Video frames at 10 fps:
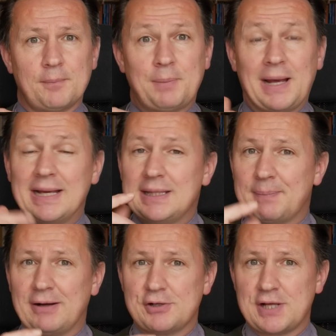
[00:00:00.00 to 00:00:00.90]
paying the
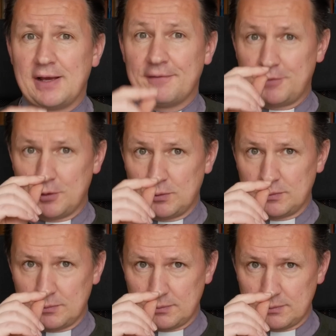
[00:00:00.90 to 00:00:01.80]
parish share for
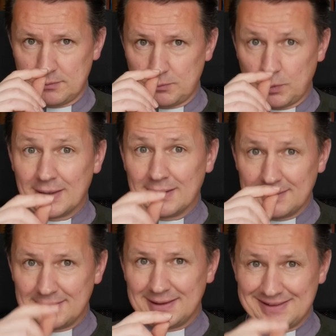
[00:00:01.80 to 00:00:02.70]
what
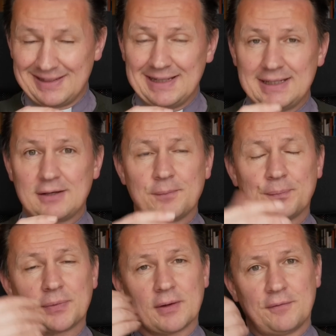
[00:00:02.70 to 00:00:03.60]
is needed
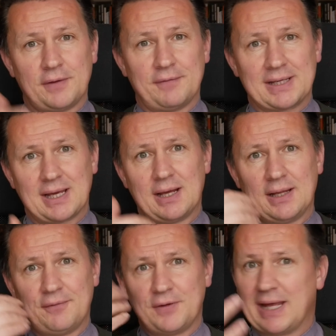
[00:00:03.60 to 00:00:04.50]
for the vicar
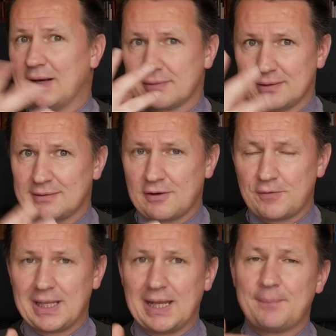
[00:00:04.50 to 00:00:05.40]
and for the housing and stuff
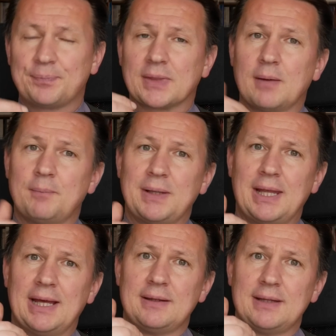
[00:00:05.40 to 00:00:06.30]
like that, but
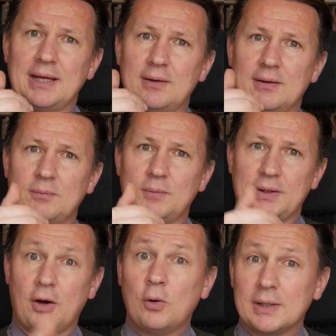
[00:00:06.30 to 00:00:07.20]
they're
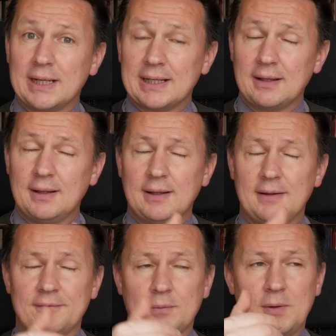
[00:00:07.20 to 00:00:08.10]
withholding,
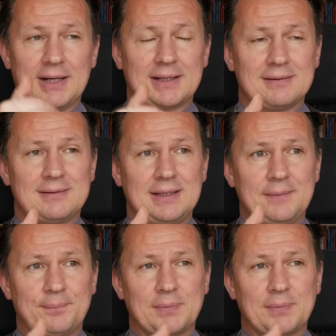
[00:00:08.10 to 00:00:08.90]
from what I can see,